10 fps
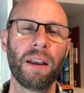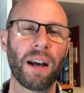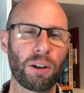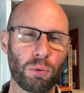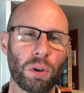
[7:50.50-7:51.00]

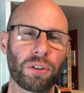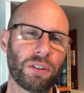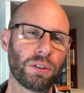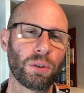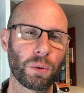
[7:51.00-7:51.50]
as royal
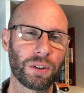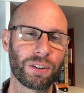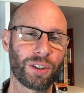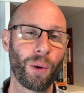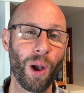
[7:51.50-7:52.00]
sons and daughters.
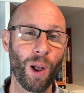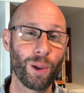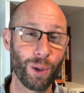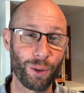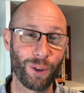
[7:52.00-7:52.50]
So
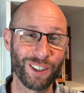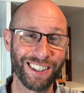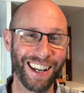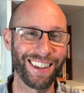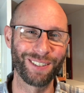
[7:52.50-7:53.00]
look forward to
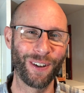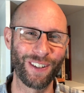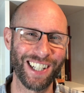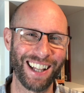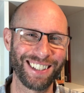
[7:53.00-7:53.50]
that. That's a bit of a
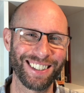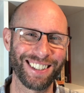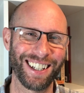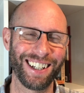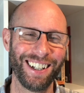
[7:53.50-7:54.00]
challenge,
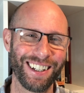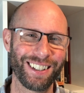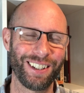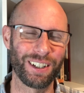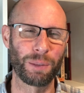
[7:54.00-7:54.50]
isn't it?
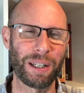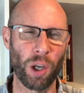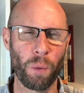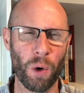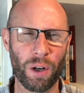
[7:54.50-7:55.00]
You didn't expect
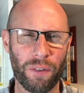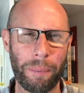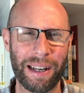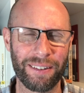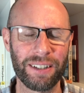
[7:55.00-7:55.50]
homework off the
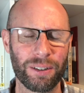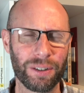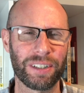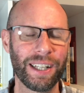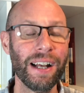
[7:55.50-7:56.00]
back of this,
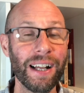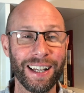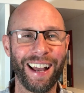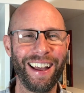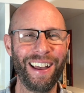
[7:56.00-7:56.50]
honestly.
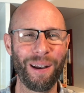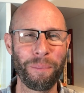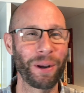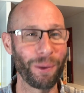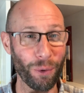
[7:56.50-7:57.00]

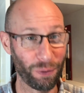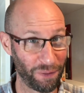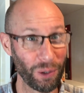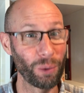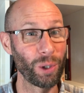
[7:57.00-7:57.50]
But it will
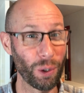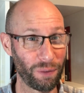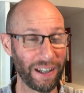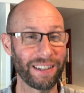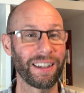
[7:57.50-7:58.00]
fuel your
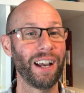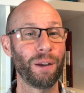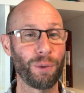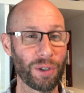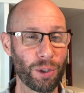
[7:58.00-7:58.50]
faith
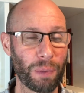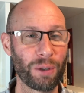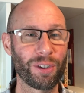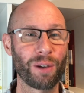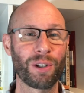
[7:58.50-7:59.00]
if you
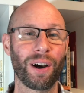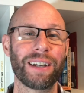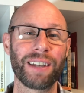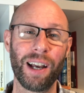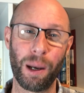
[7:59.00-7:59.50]
expose those
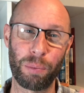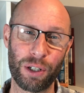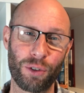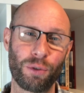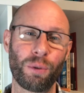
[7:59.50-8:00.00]
lies and bring
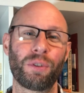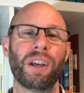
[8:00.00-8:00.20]
truth